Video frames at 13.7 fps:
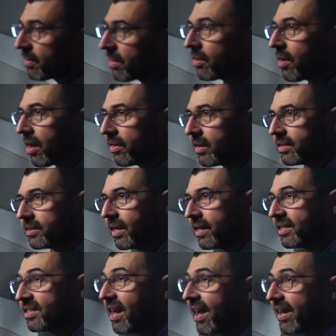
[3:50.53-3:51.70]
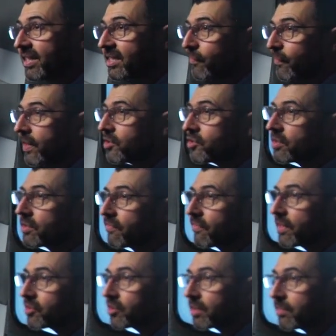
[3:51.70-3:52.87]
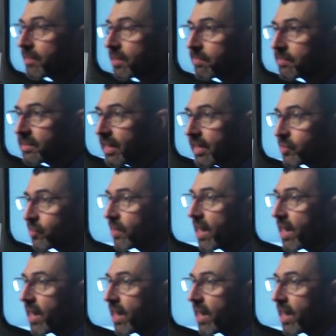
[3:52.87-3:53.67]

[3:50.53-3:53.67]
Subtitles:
But you know how they say science fiction eventually becomes science